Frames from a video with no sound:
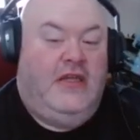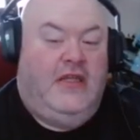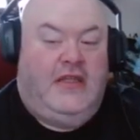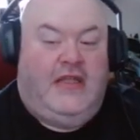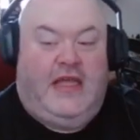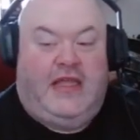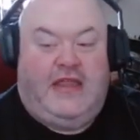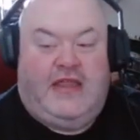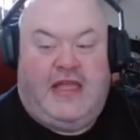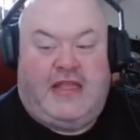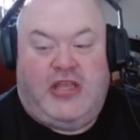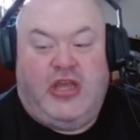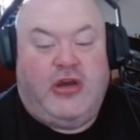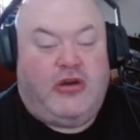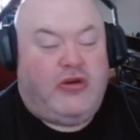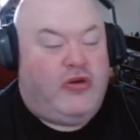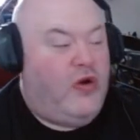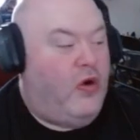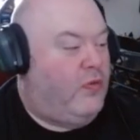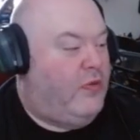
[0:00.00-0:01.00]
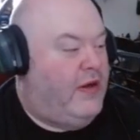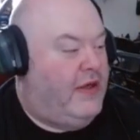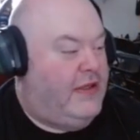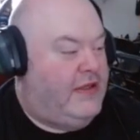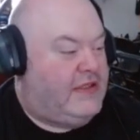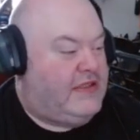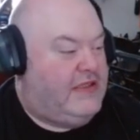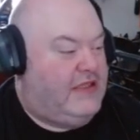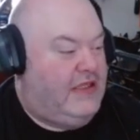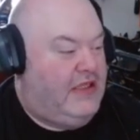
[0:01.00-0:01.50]
They, they took no
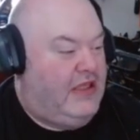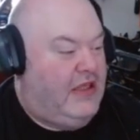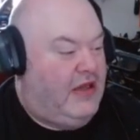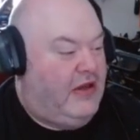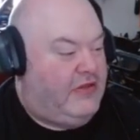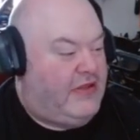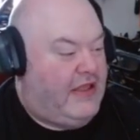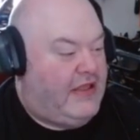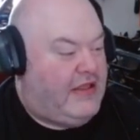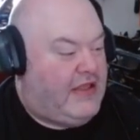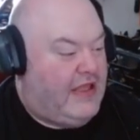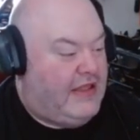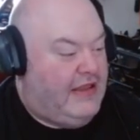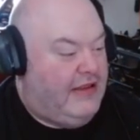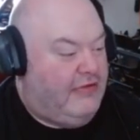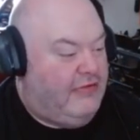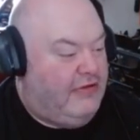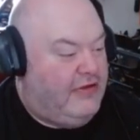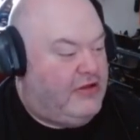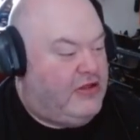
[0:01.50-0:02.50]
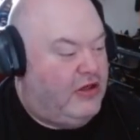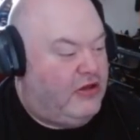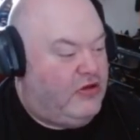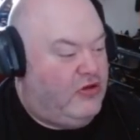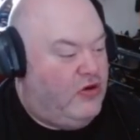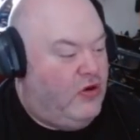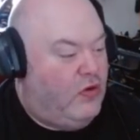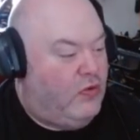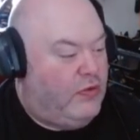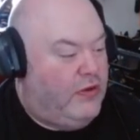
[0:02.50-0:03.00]
risks. You know, they, they literally took
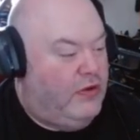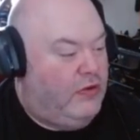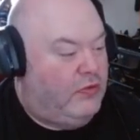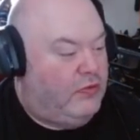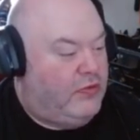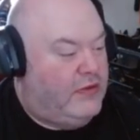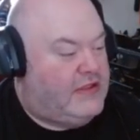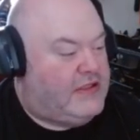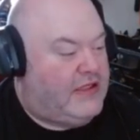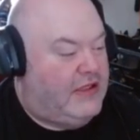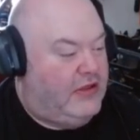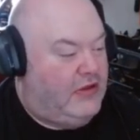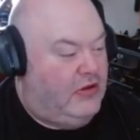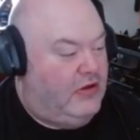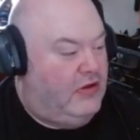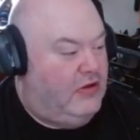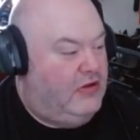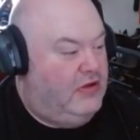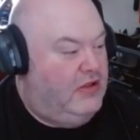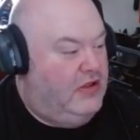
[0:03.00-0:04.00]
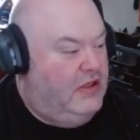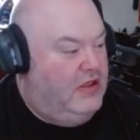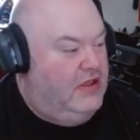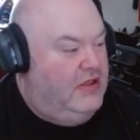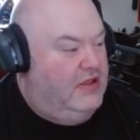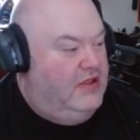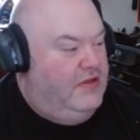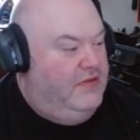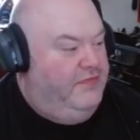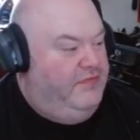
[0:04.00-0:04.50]
no real risk at all.
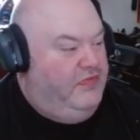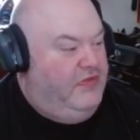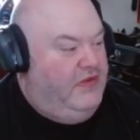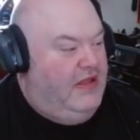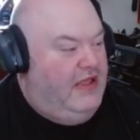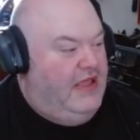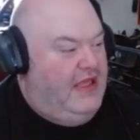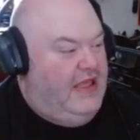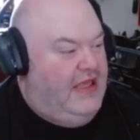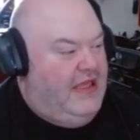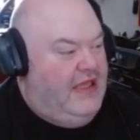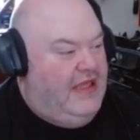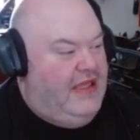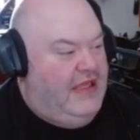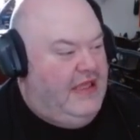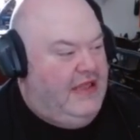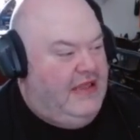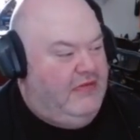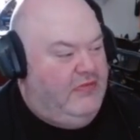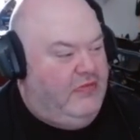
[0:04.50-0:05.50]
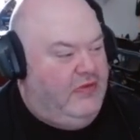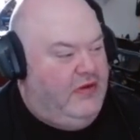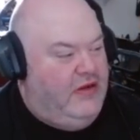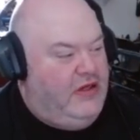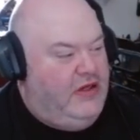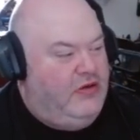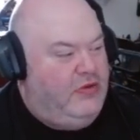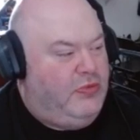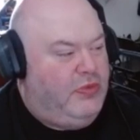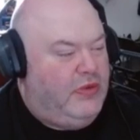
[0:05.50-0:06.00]
And when
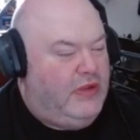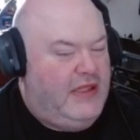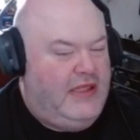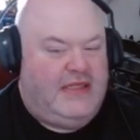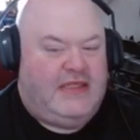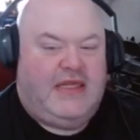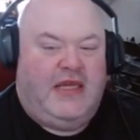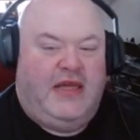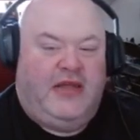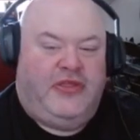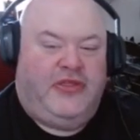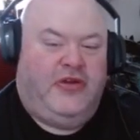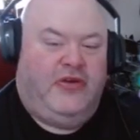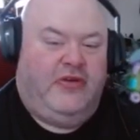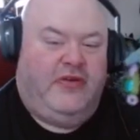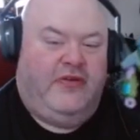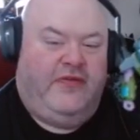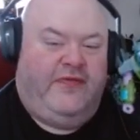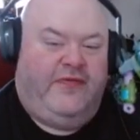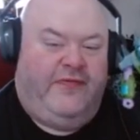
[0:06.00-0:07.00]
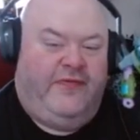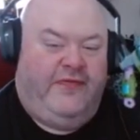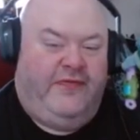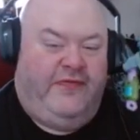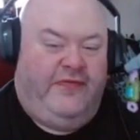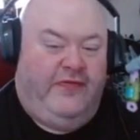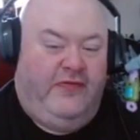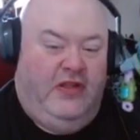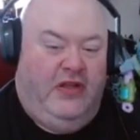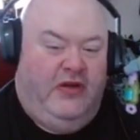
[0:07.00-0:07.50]
you release a third,
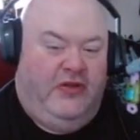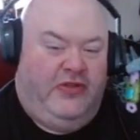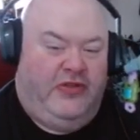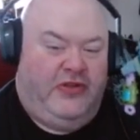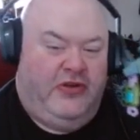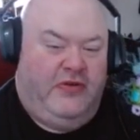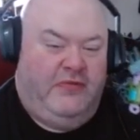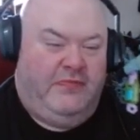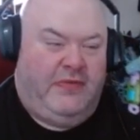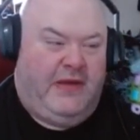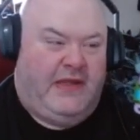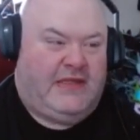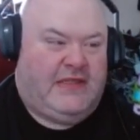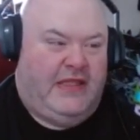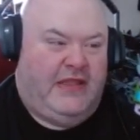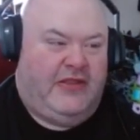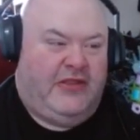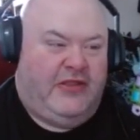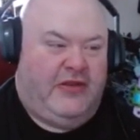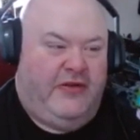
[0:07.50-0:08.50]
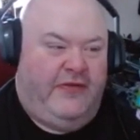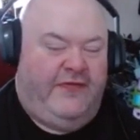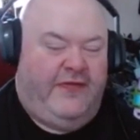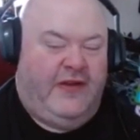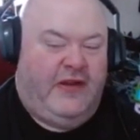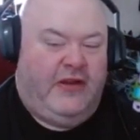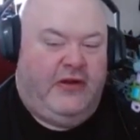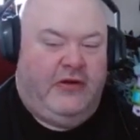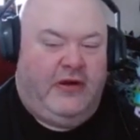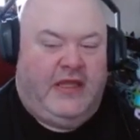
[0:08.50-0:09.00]
you know, third, basically the third
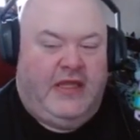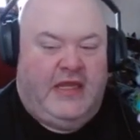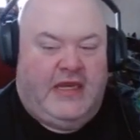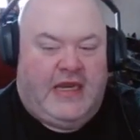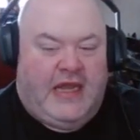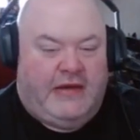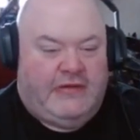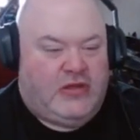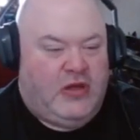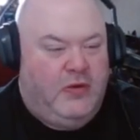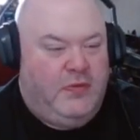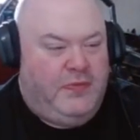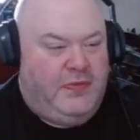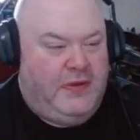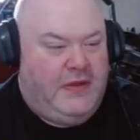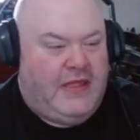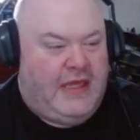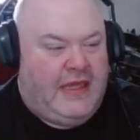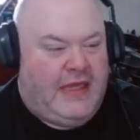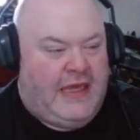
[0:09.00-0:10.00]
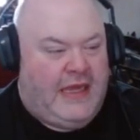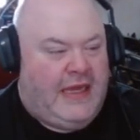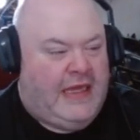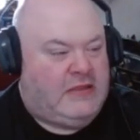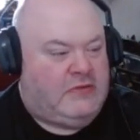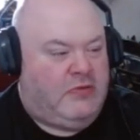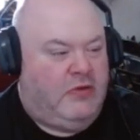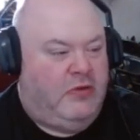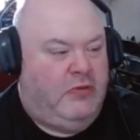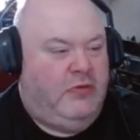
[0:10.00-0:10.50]
figure again, I was hoping that
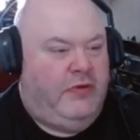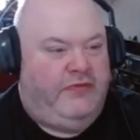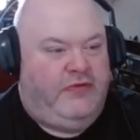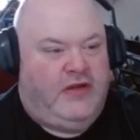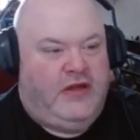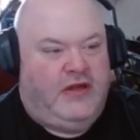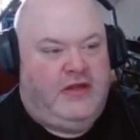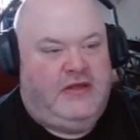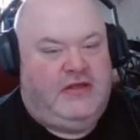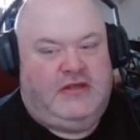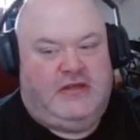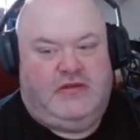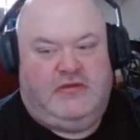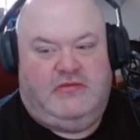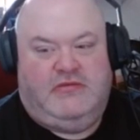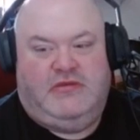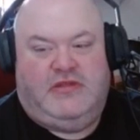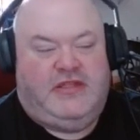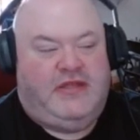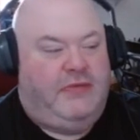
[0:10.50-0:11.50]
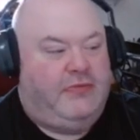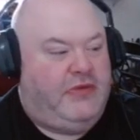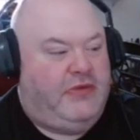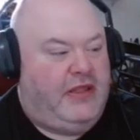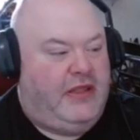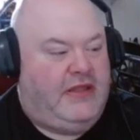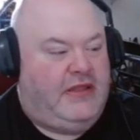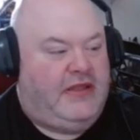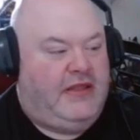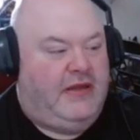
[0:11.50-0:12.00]
Hasbro would have done
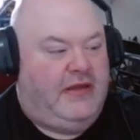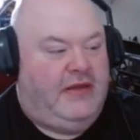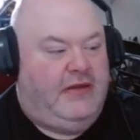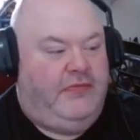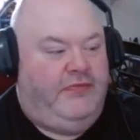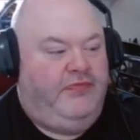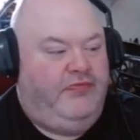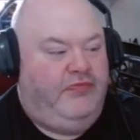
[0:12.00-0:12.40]
something to